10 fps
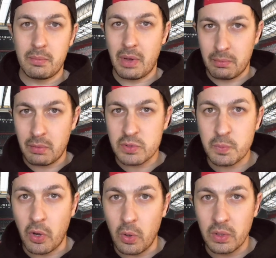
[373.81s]
my mum's
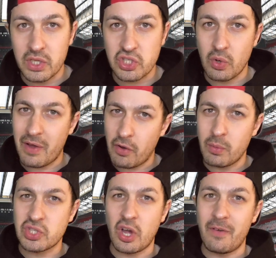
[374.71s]
Polish, so I've
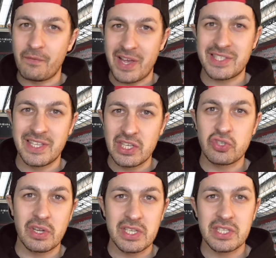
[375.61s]
always got a vested
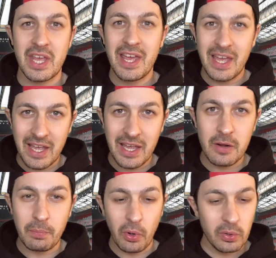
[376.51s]
interest
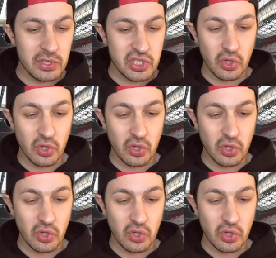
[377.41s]
in Poland.